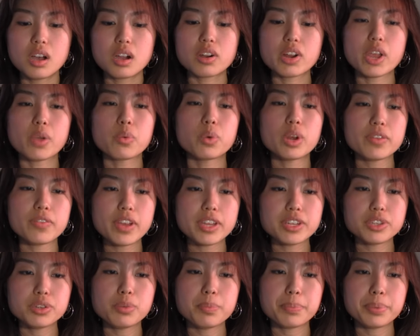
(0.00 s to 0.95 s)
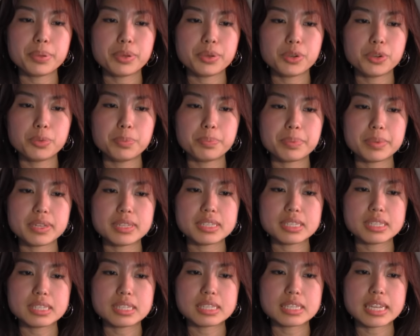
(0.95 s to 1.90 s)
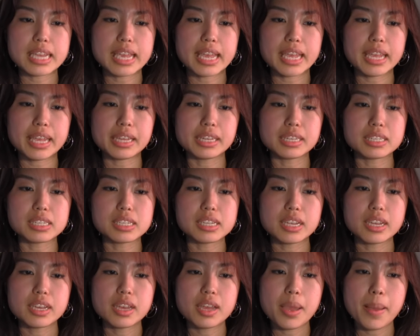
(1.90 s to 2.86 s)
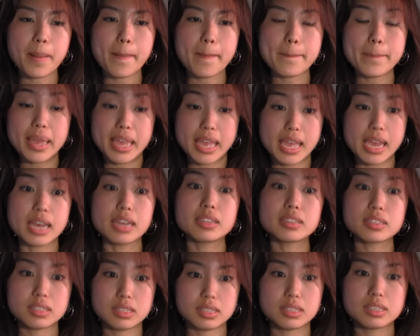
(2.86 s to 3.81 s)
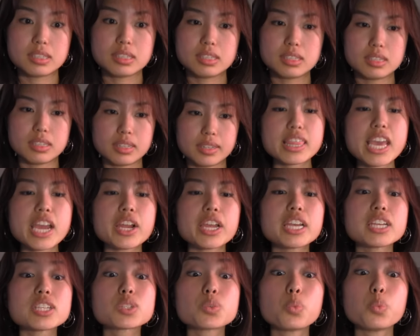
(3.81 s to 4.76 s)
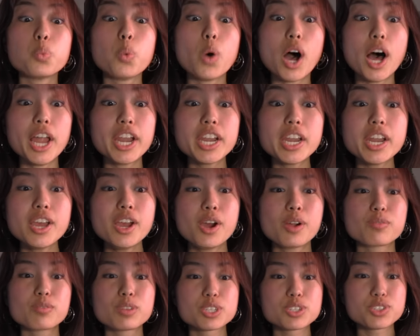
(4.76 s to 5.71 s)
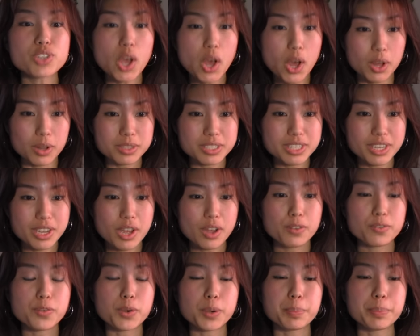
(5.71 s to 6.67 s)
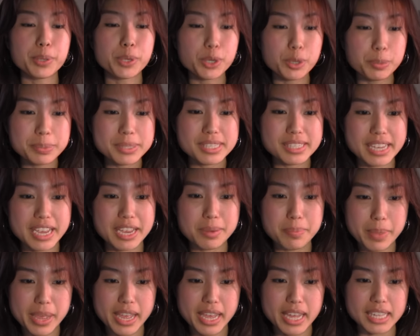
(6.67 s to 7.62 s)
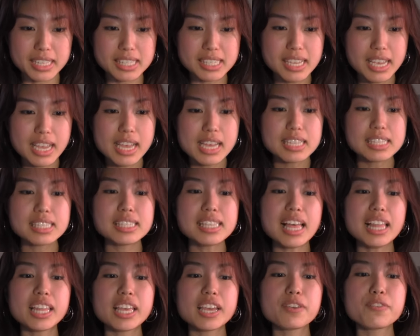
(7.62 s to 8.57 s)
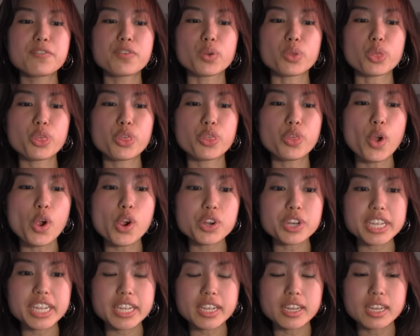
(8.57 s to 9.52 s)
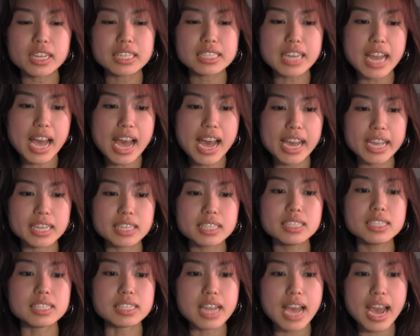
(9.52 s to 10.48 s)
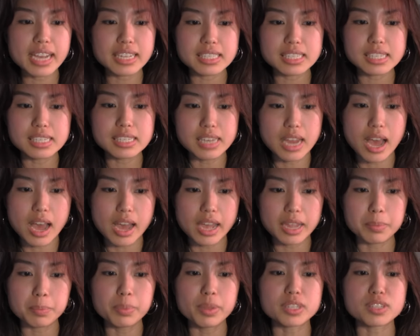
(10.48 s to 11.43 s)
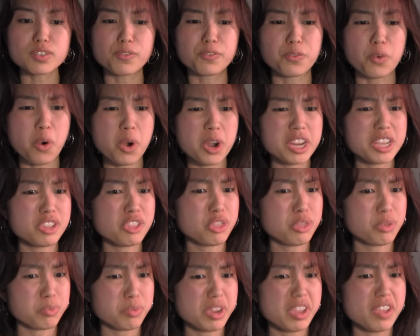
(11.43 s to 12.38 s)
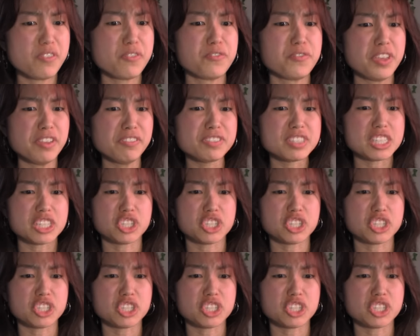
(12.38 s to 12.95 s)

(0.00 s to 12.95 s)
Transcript: All right, what if I do poop stained pants? There is one result for poop stained pants. Selling for $39.99 plus $43.50